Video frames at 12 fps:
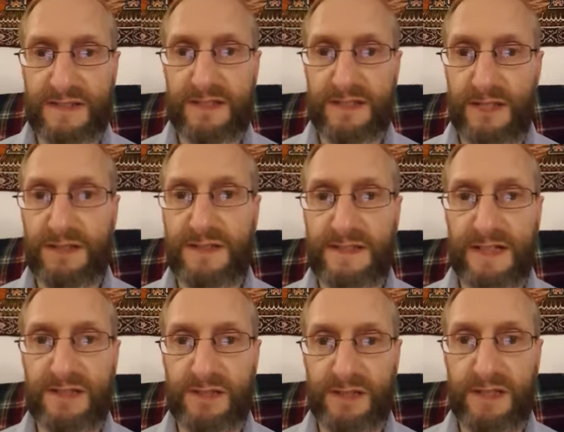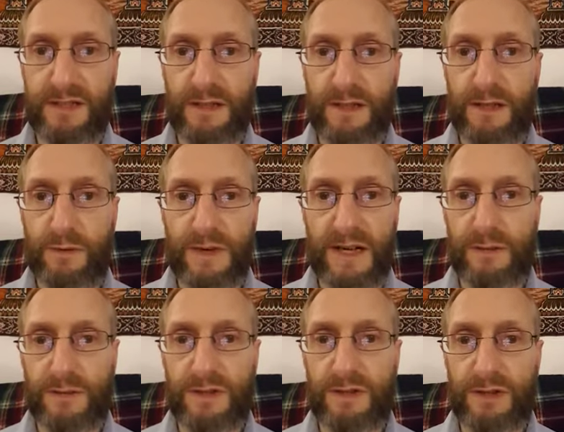that the Earth is actually
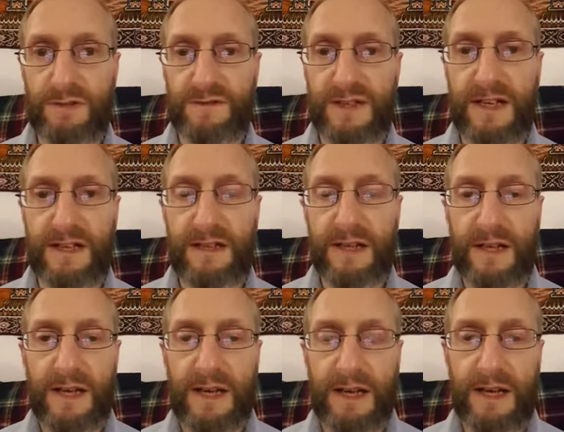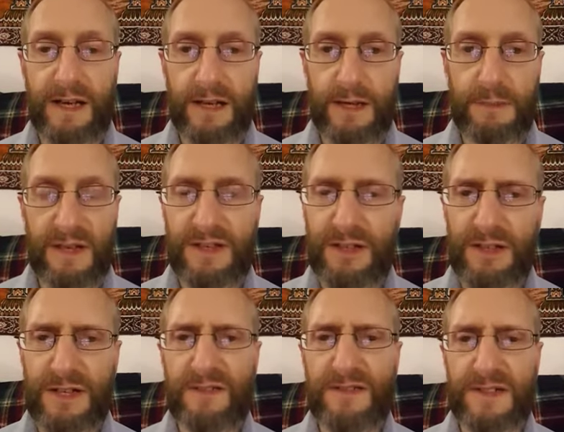round and not flat. And the
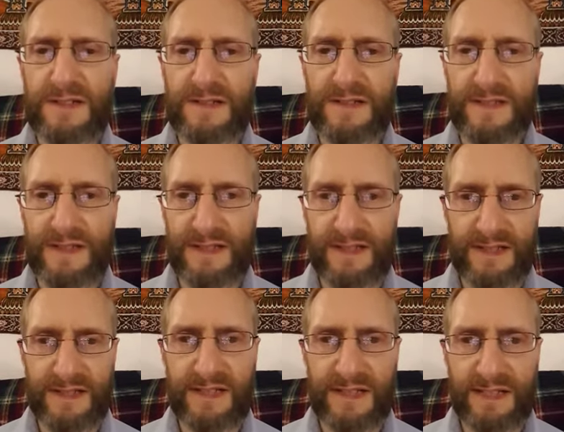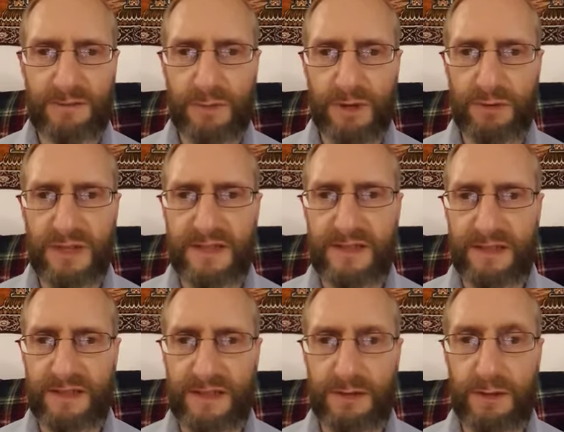other evidence that he gave more
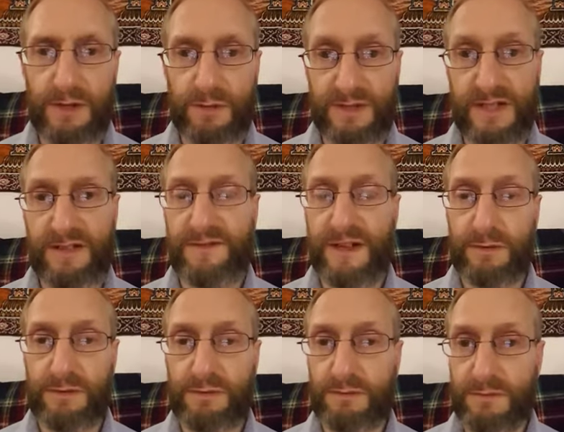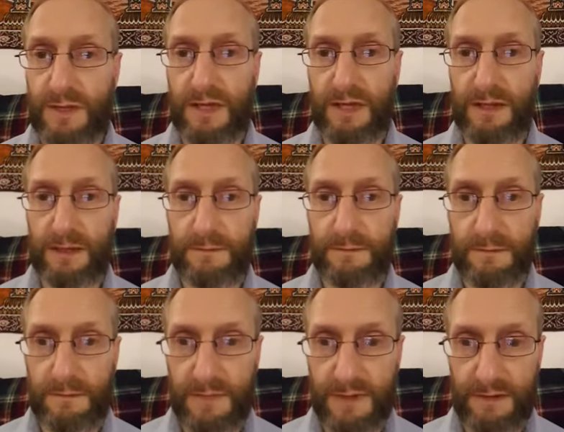recently, which I found
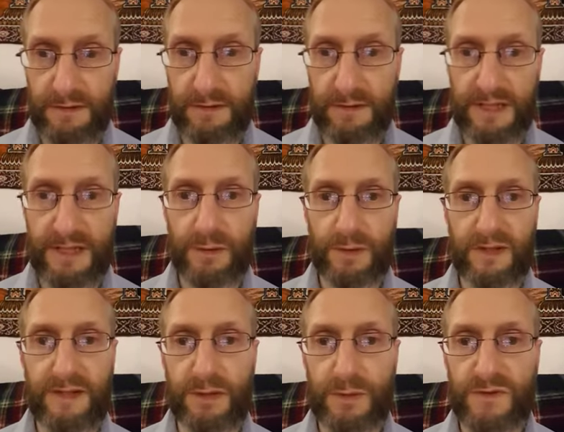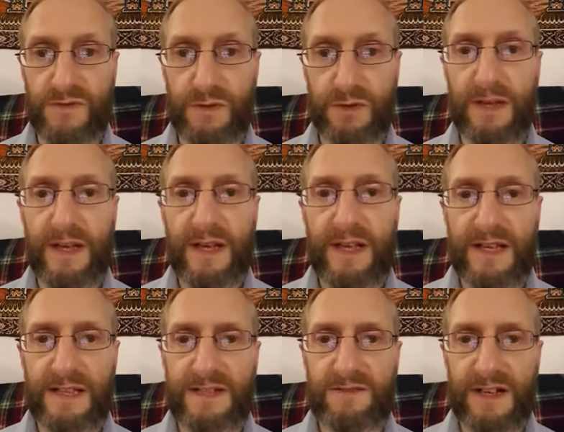equally useful,
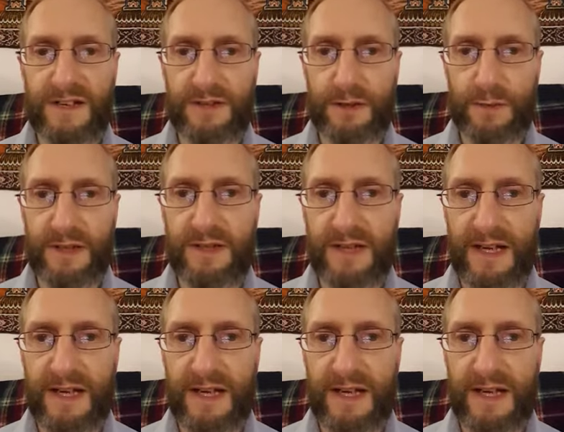is the fact that when